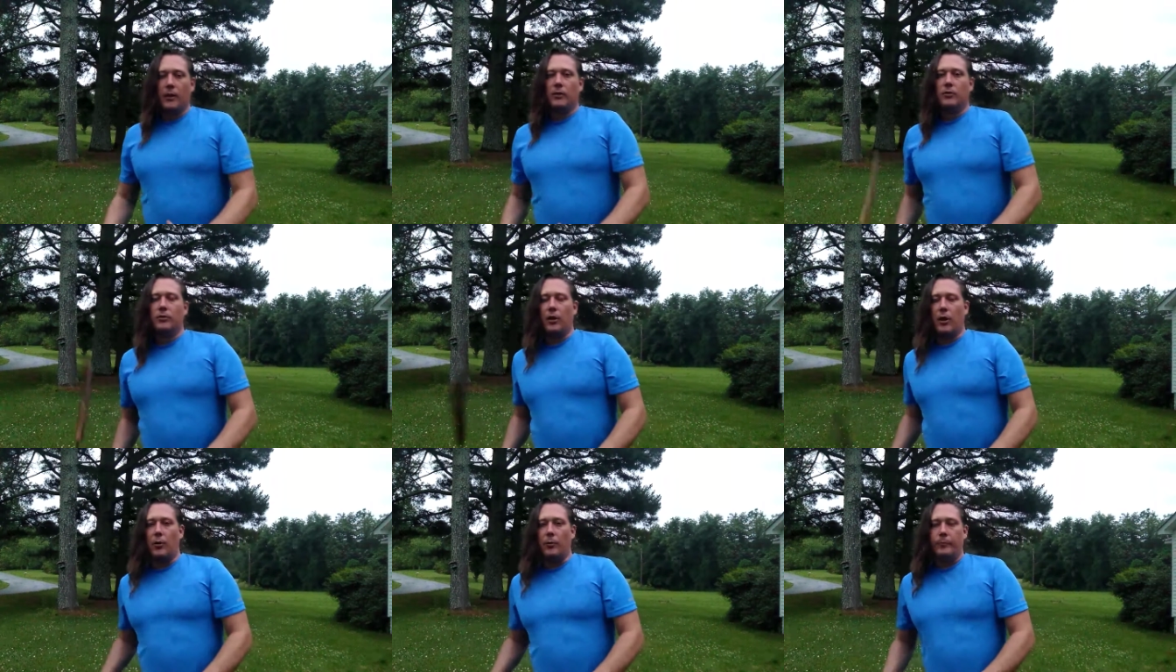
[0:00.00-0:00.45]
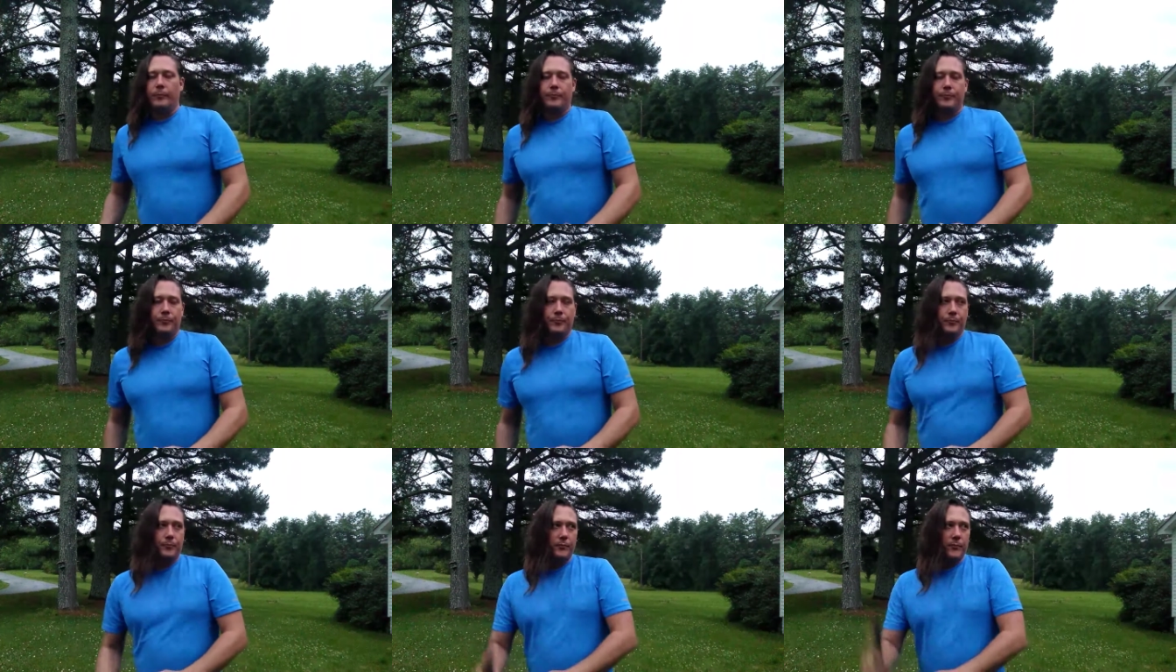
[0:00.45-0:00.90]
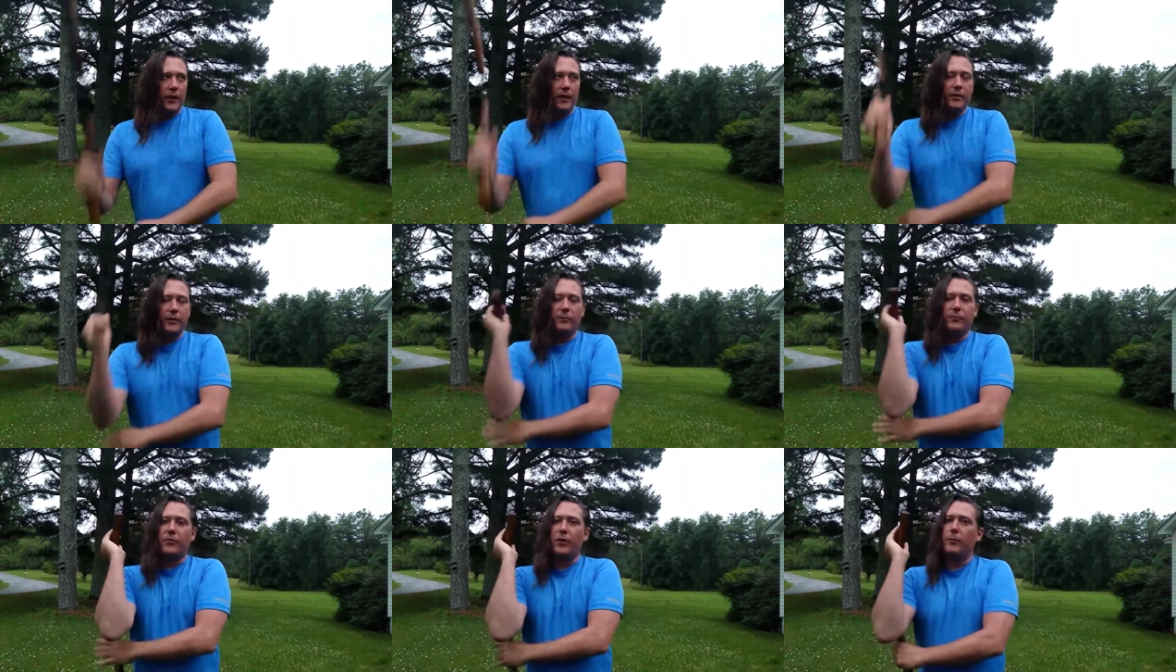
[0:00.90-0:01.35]
So,
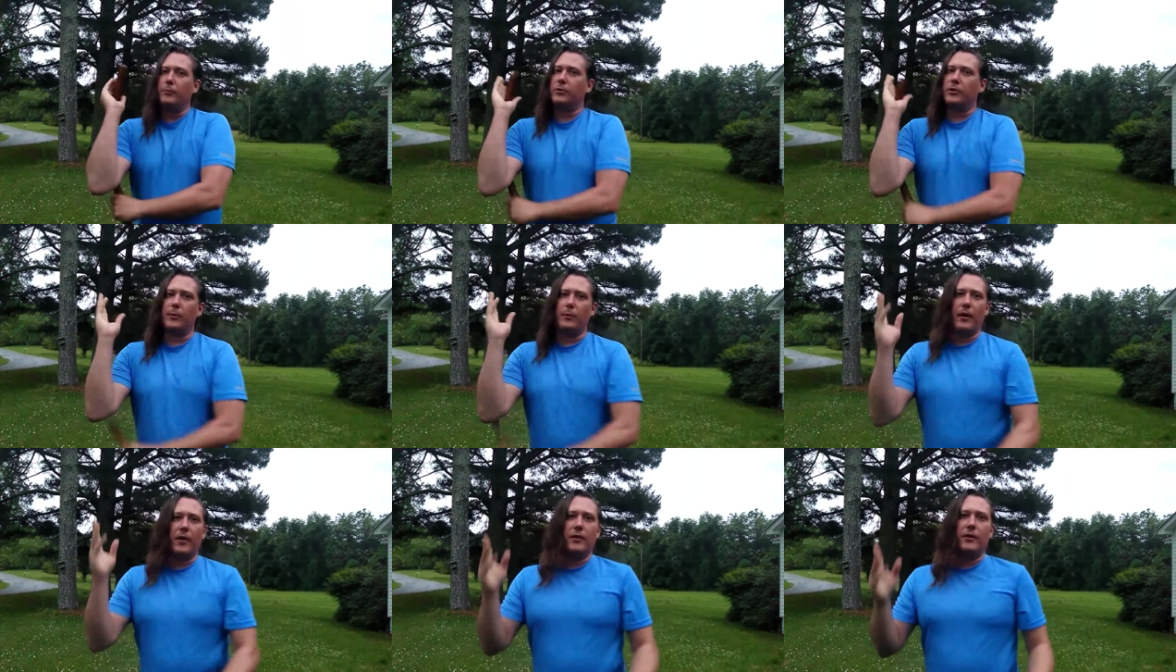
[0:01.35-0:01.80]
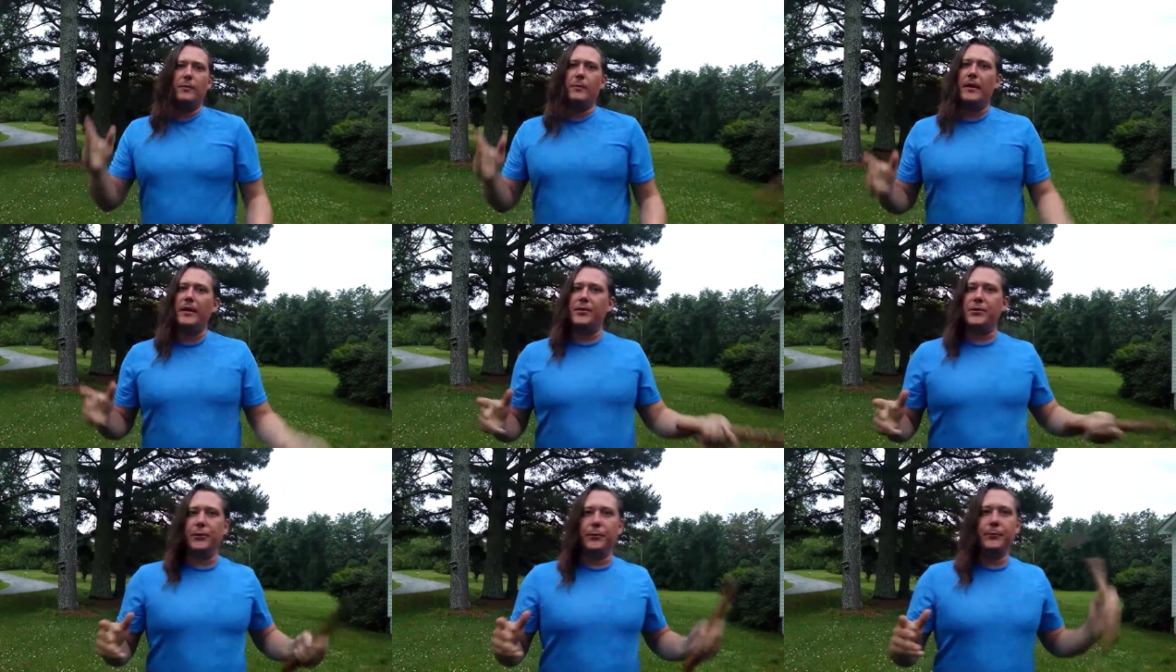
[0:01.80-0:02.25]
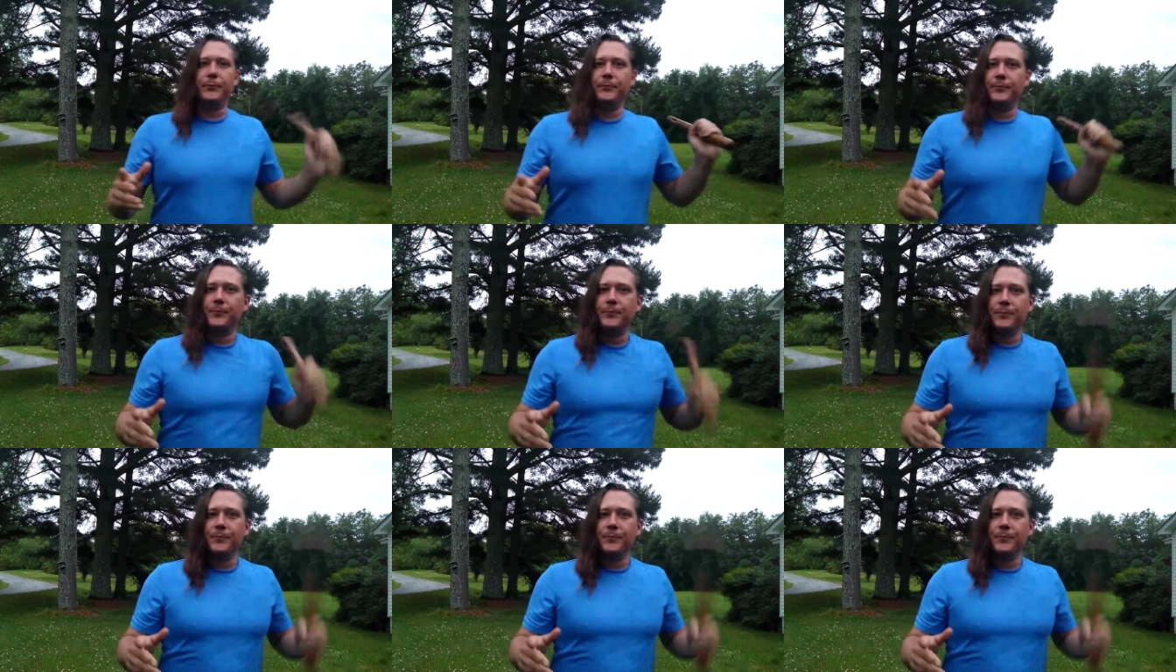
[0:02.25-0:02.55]
unless I'm from some other dimension,